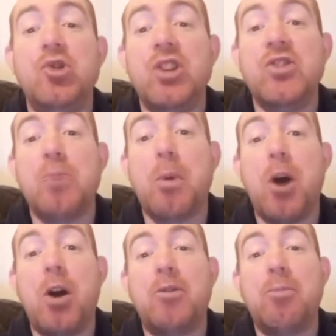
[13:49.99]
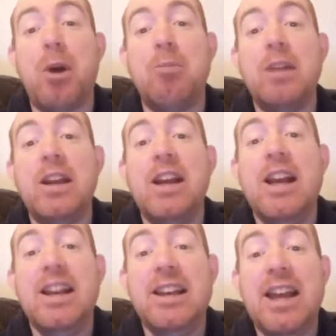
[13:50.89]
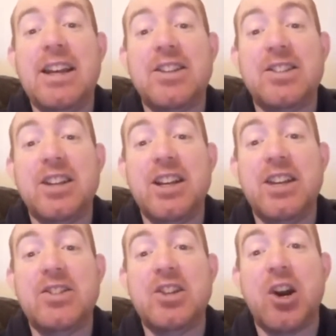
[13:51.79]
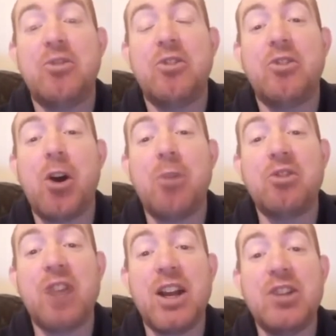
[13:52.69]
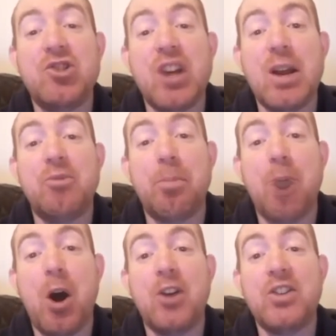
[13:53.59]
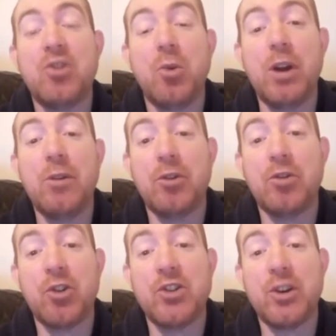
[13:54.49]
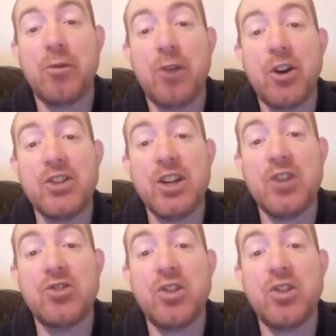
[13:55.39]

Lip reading: It's probably legacy in terms of, it's almost like James Bond is going for 30 or 40 years.